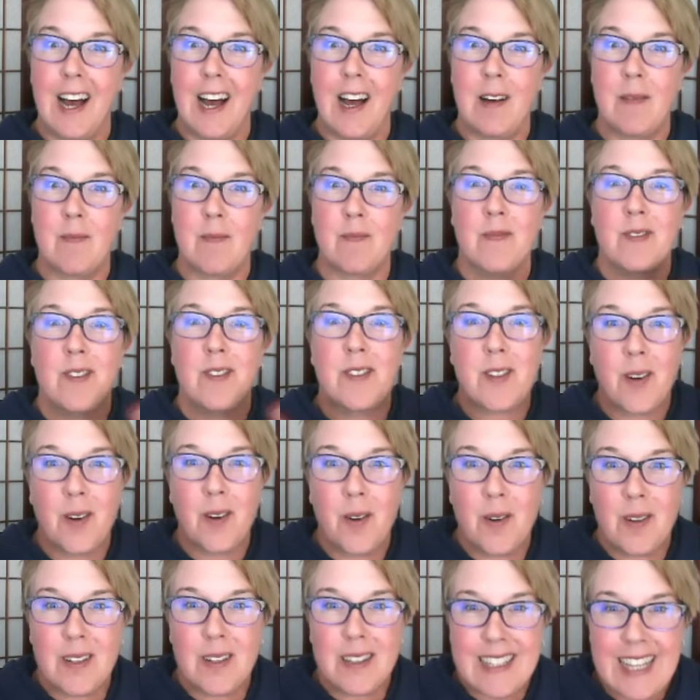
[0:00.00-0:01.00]
Um,
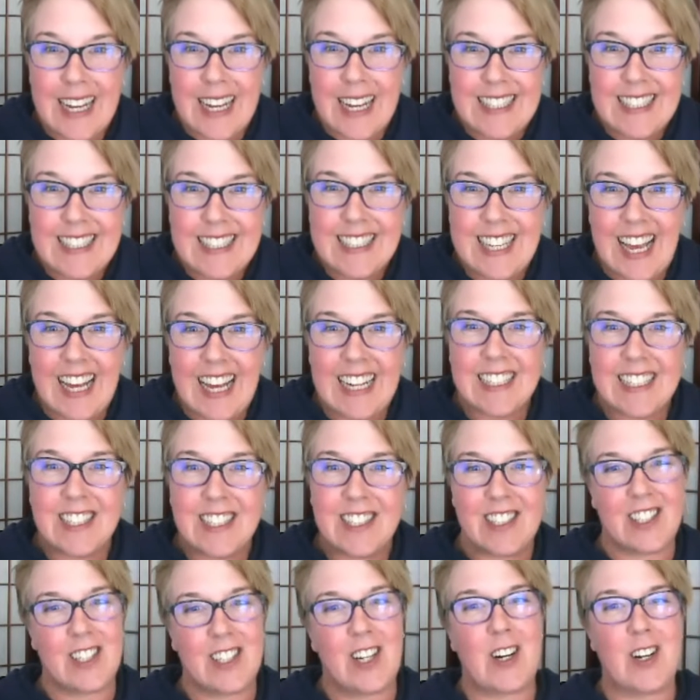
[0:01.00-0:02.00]
so let's get
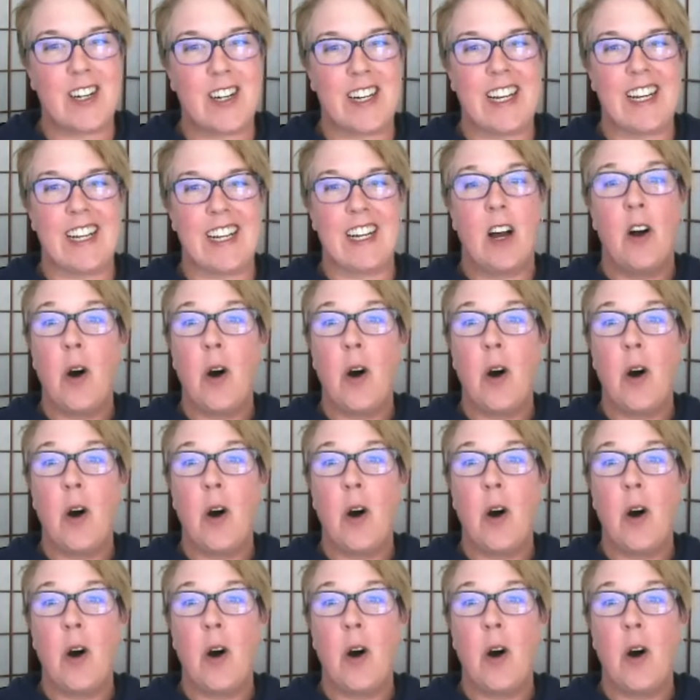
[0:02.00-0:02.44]
started.